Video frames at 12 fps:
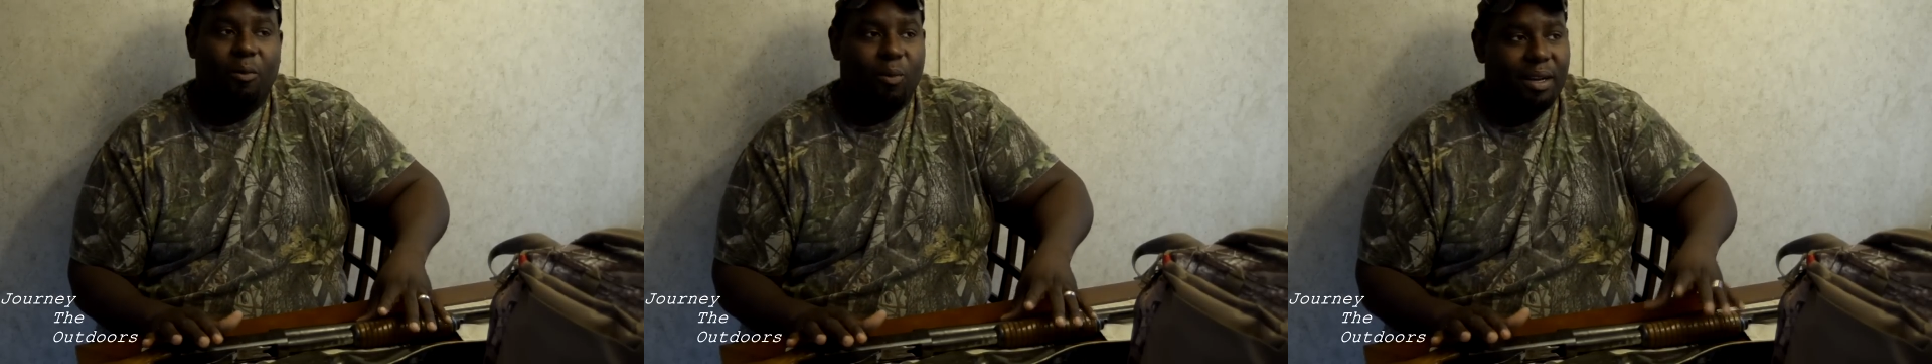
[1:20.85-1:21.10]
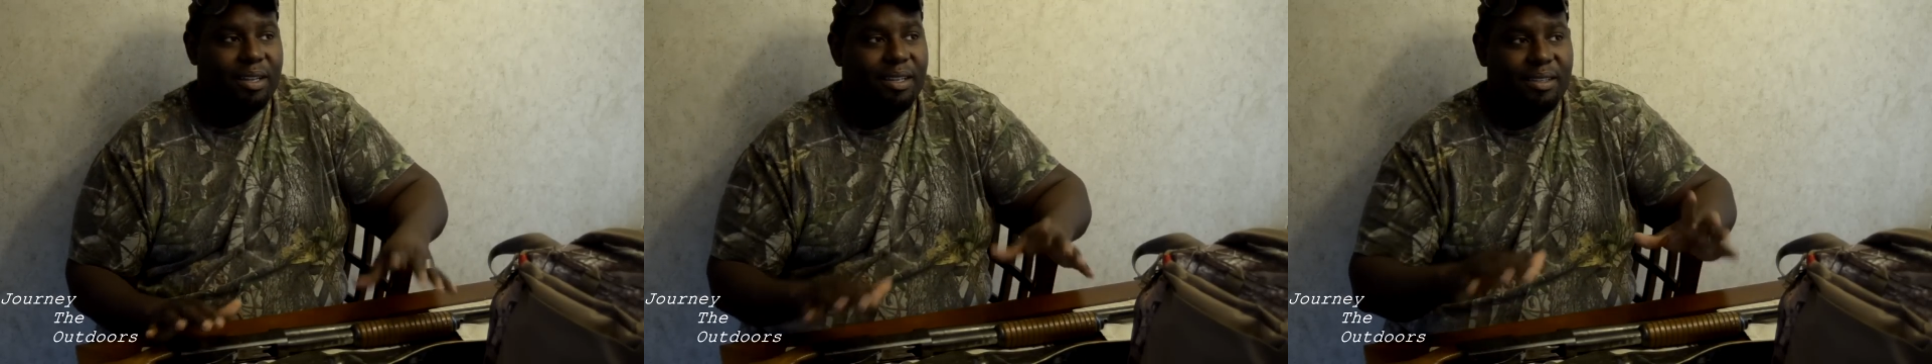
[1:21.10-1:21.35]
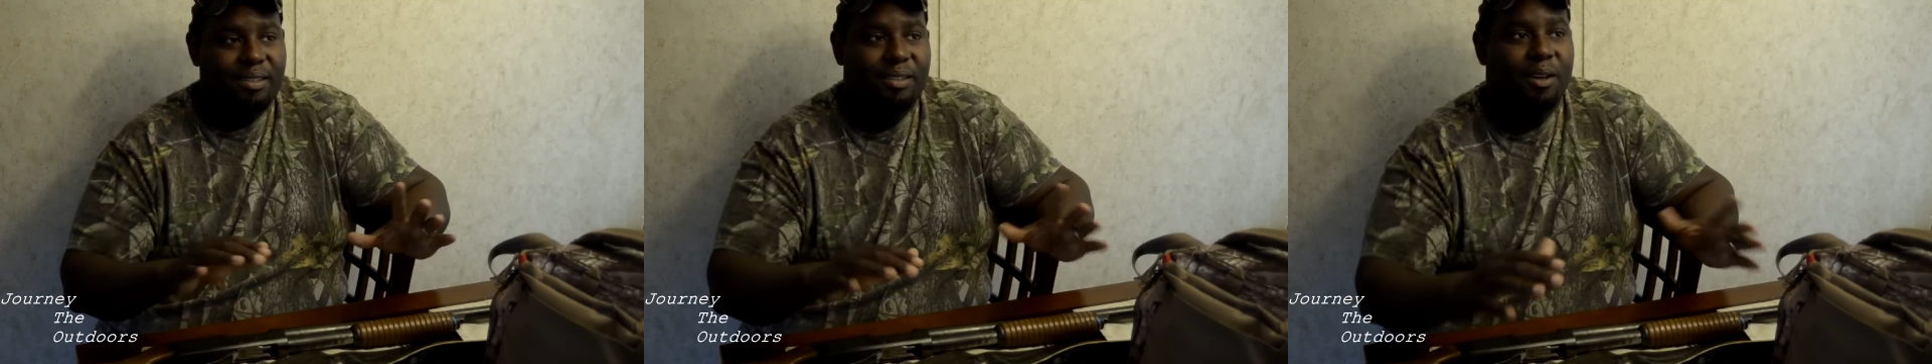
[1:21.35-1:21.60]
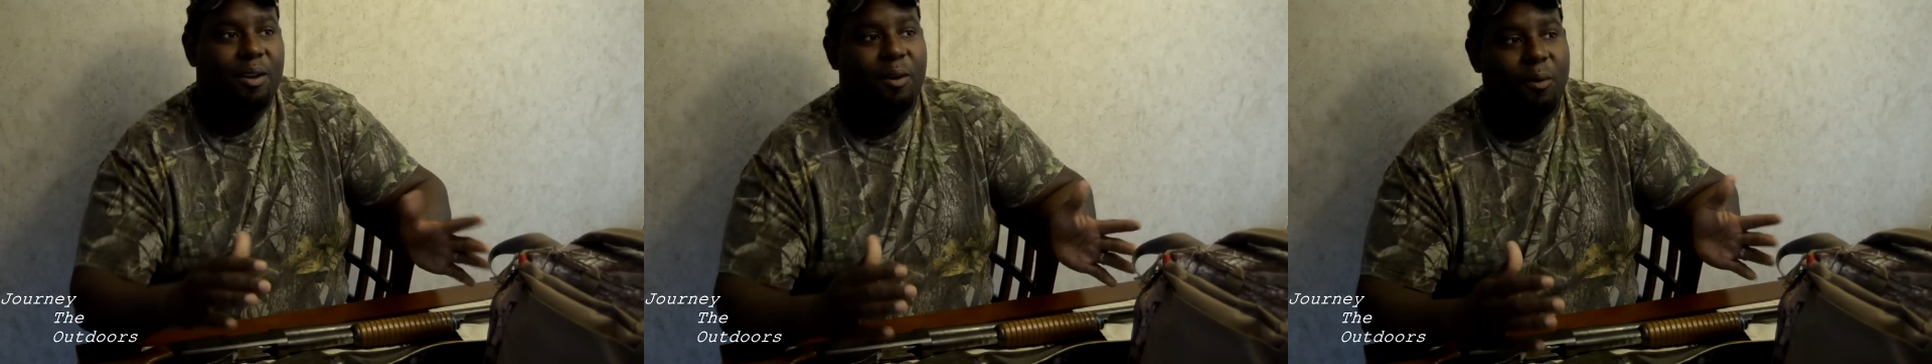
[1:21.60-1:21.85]
what is
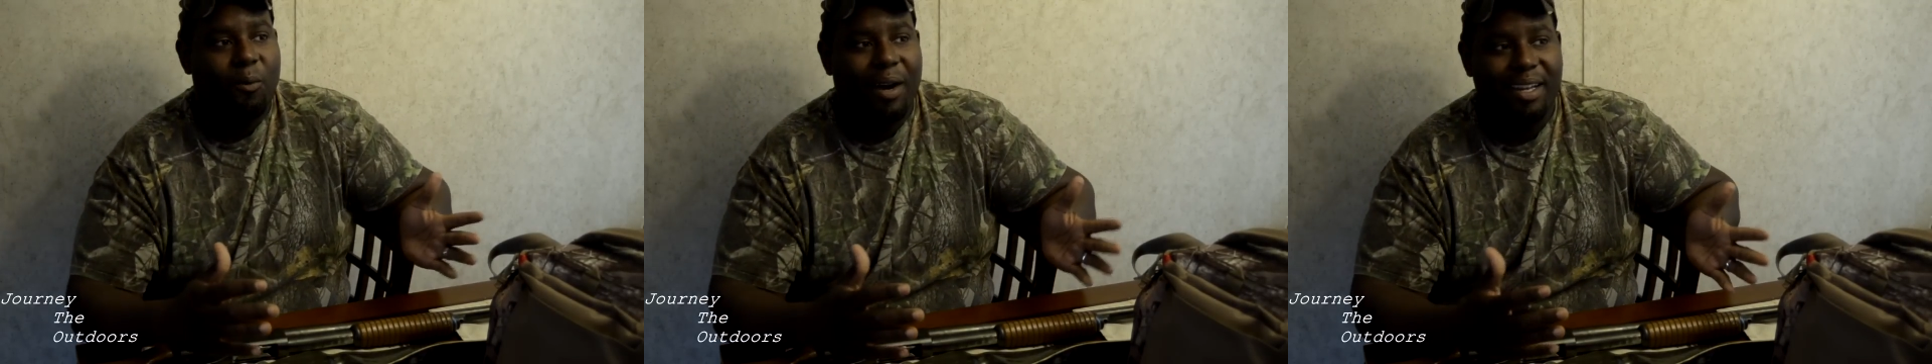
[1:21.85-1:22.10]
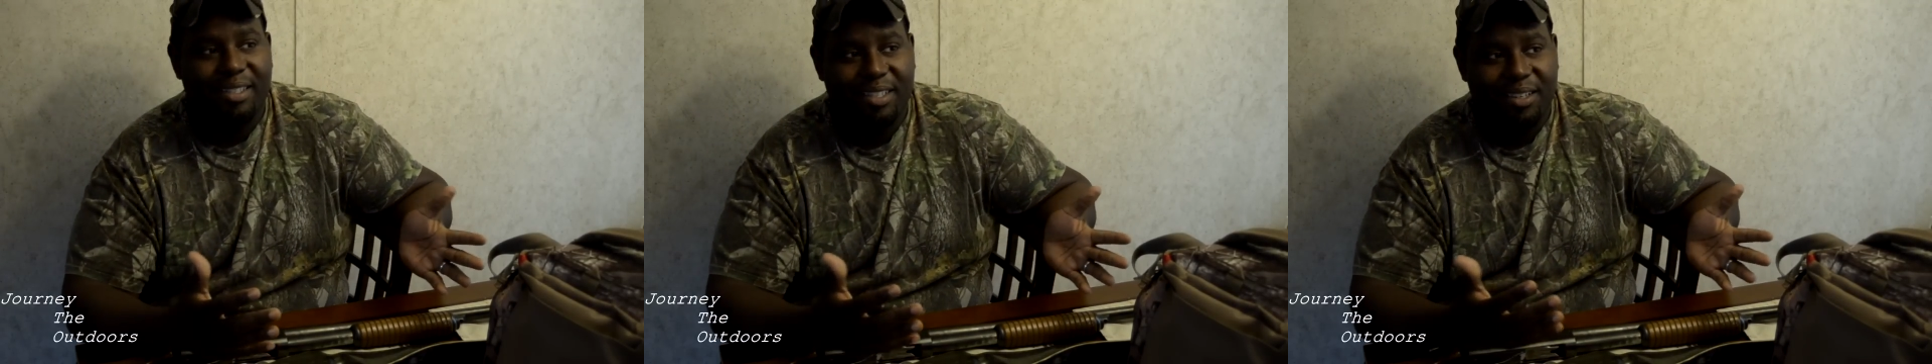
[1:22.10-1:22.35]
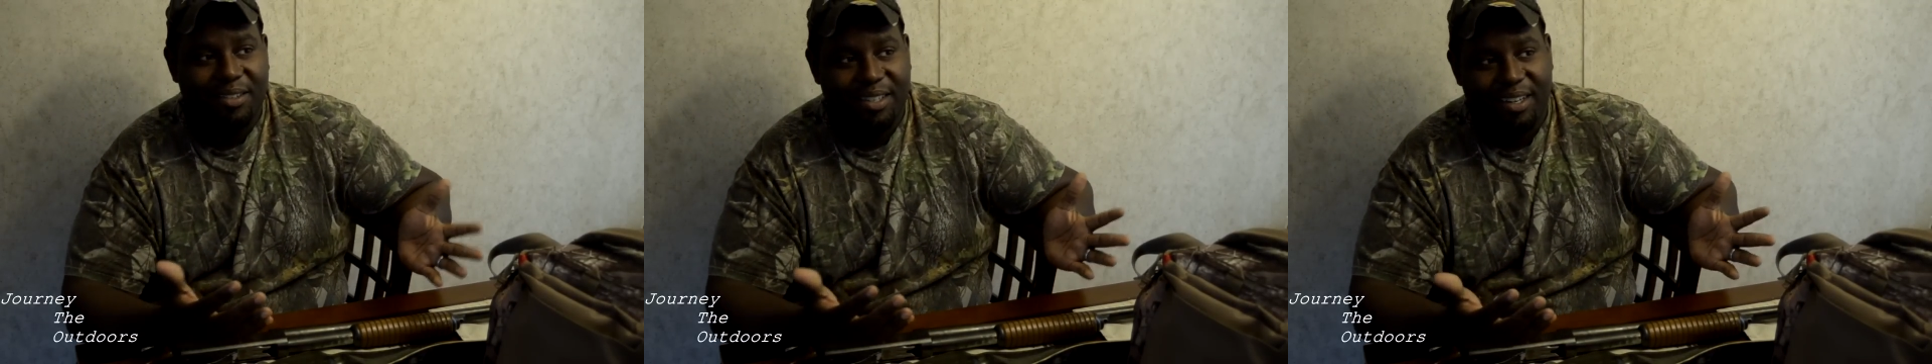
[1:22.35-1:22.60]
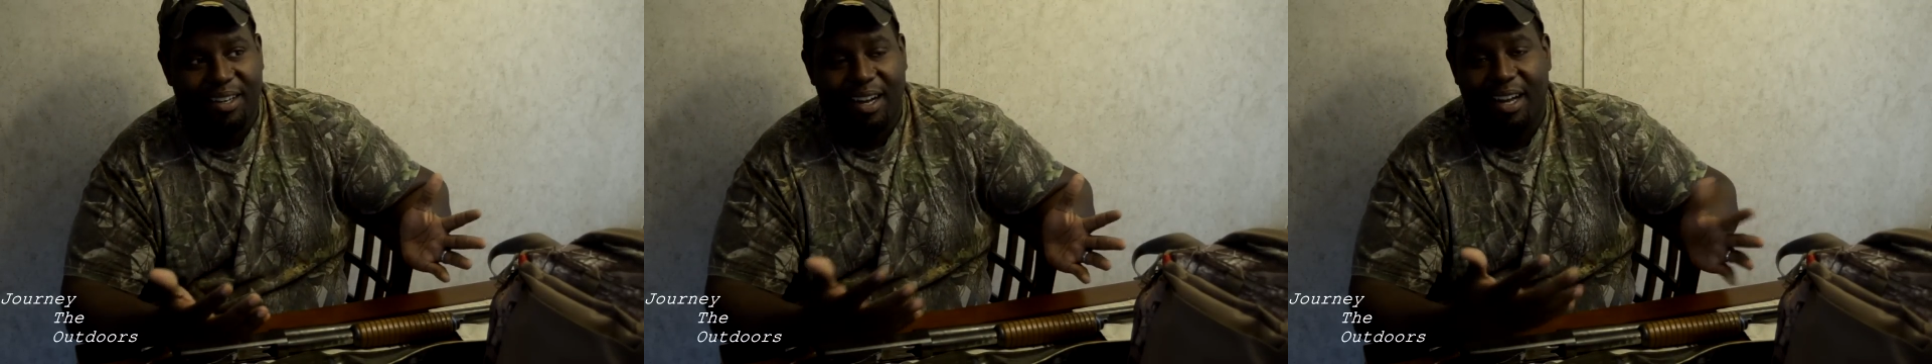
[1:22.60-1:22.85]
whitetail
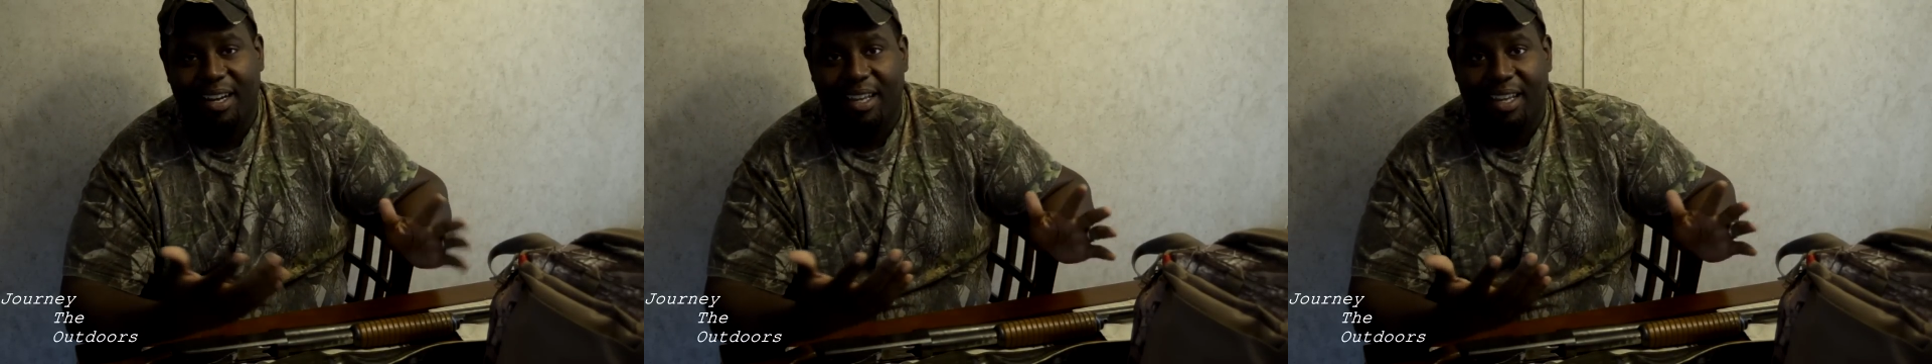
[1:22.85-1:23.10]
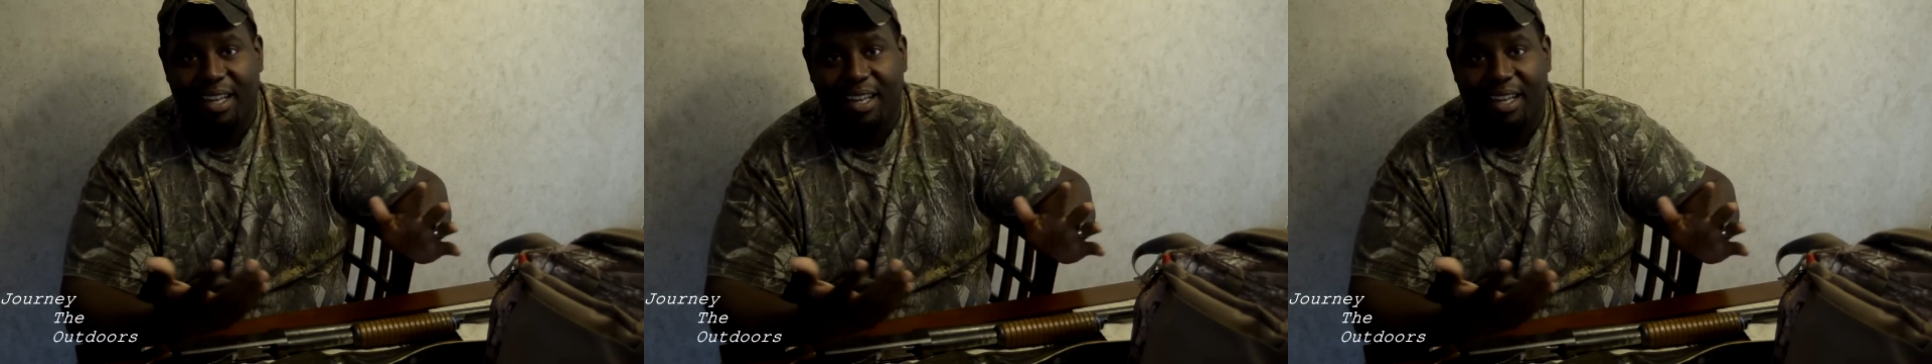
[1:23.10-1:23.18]
deer hunting?